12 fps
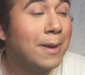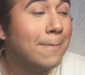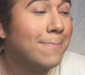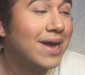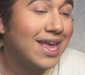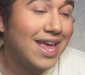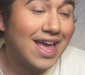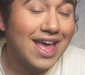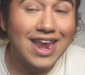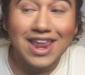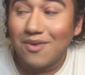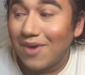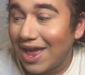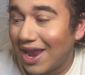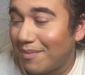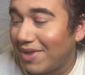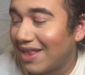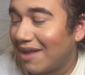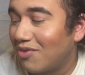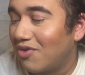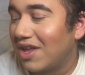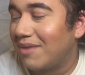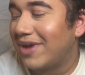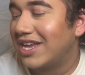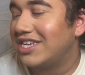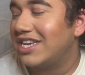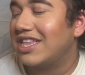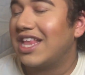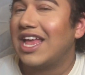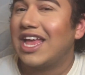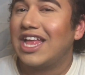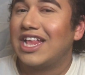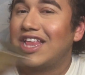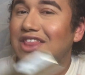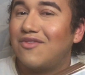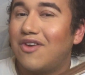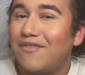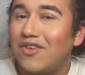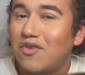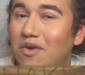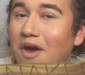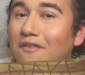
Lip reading: But yeah, anyway, let me stop talking my shit and get into the review